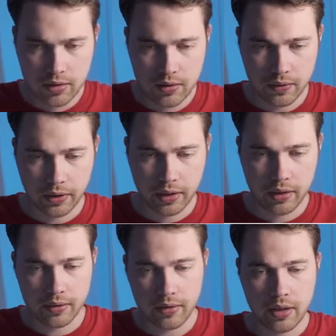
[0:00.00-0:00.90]
Okay,
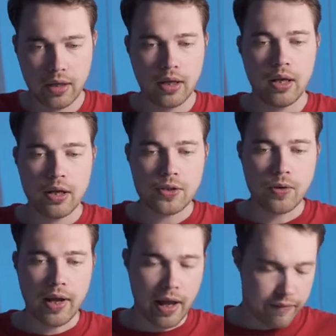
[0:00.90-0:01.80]
so
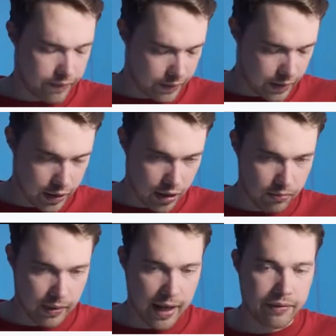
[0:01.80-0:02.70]
F
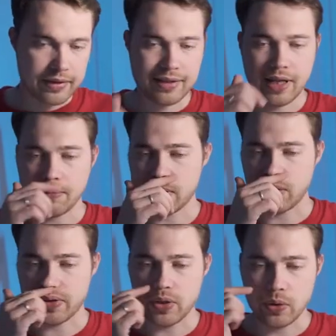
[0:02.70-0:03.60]
is a subset
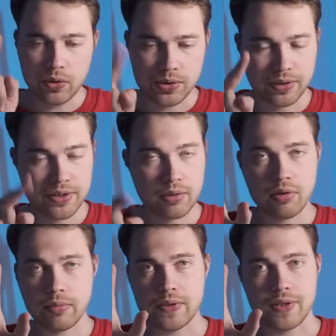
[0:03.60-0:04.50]
of Q, so this symbol
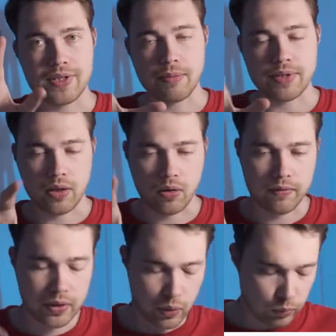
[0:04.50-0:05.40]
means subset of
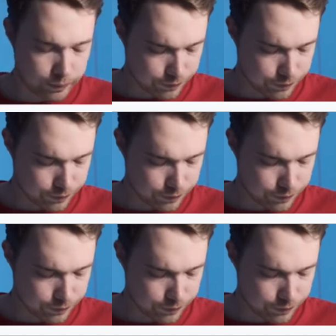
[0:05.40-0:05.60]
Q,